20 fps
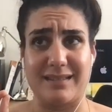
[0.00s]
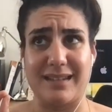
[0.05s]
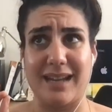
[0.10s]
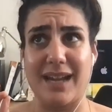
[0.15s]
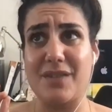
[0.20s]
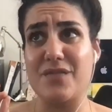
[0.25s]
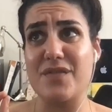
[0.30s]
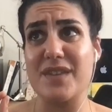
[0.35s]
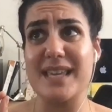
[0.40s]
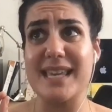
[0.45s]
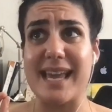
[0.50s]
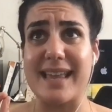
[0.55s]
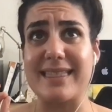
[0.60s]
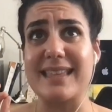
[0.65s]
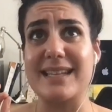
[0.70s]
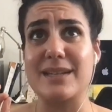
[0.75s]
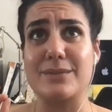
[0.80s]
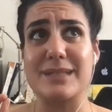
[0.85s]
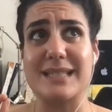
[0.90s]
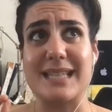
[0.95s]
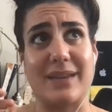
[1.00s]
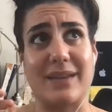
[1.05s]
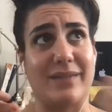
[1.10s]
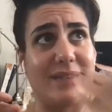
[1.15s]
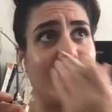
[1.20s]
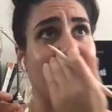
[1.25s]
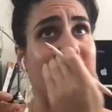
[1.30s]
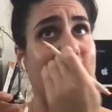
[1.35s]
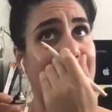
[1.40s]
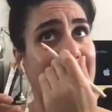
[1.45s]
I'd forget that it was
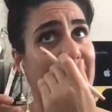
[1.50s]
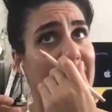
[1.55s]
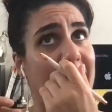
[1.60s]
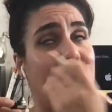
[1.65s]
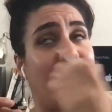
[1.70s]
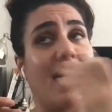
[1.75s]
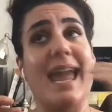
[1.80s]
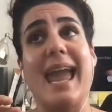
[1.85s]
even there.